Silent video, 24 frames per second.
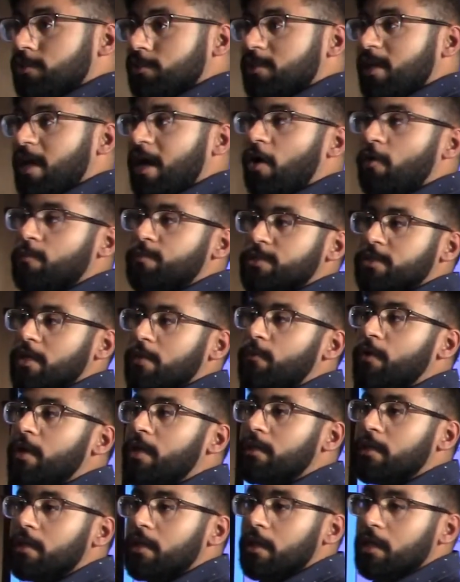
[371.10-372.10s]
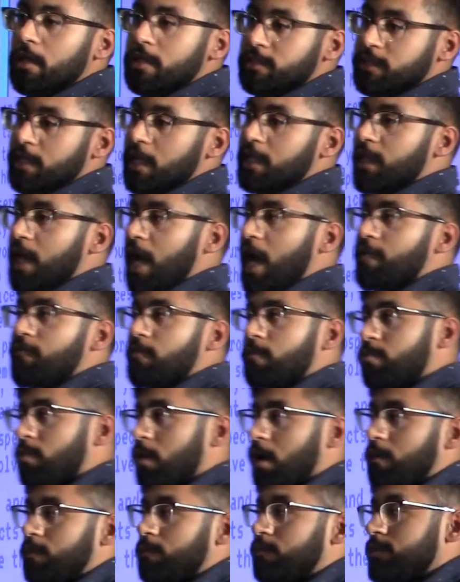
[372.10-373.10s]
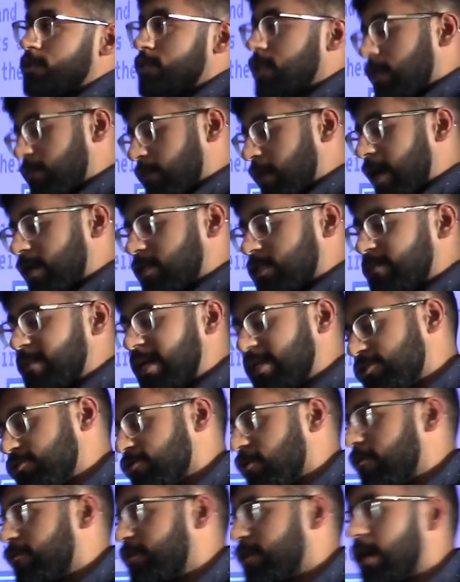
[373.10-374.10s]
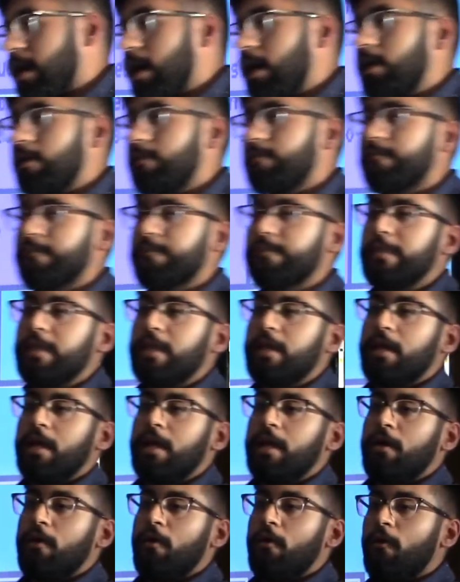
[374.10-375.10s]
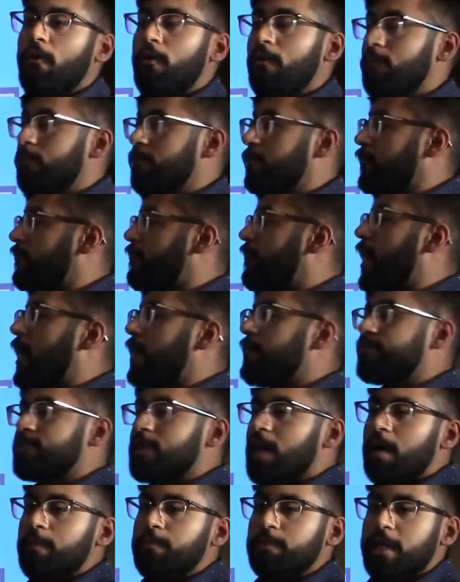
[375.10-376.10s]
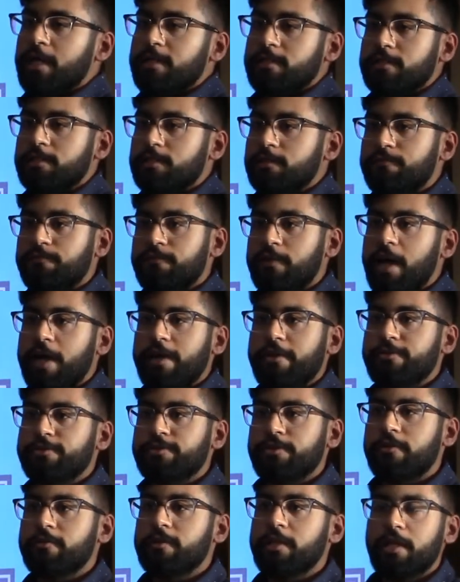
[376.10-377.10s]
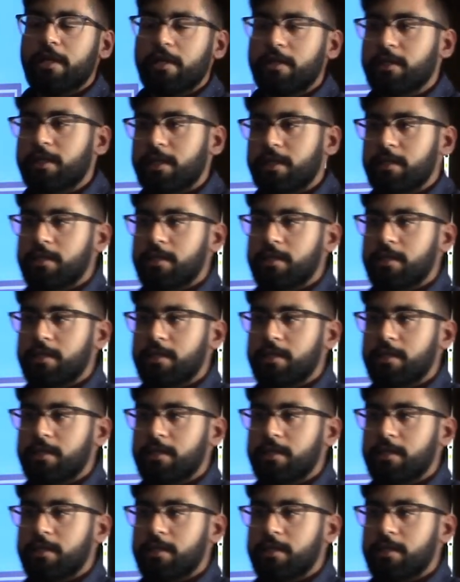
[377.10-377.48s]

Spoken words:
to help someone. Say they have a problem. Say, back to my drone guy. 5 top places to fly your drone legally in the